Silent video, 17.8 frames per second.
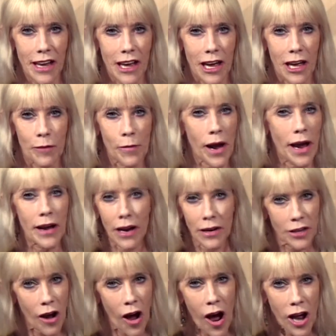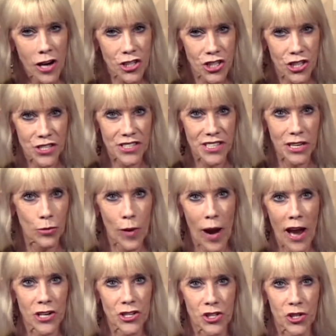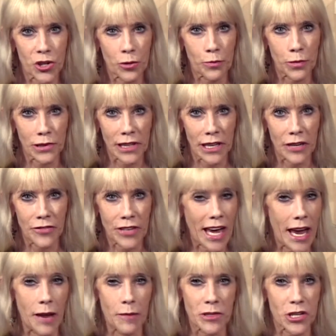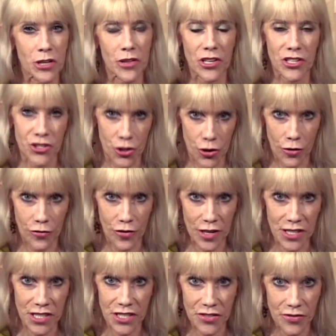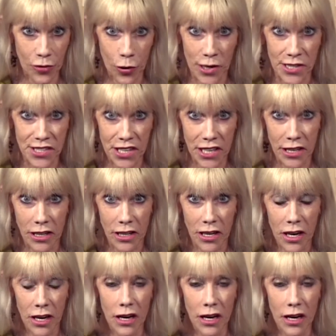and my unconscious irrational belief came to the surface, voicing,